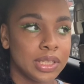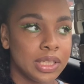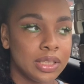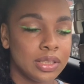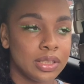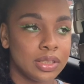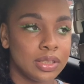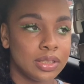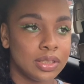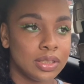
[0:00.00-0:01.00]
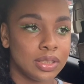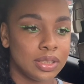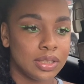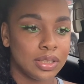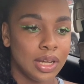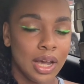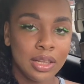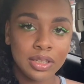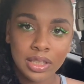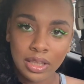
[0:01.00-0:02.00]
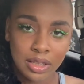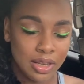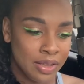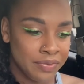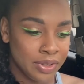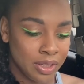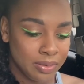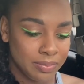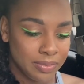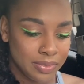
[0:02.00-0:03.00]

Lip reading: Then I looked at the envelope,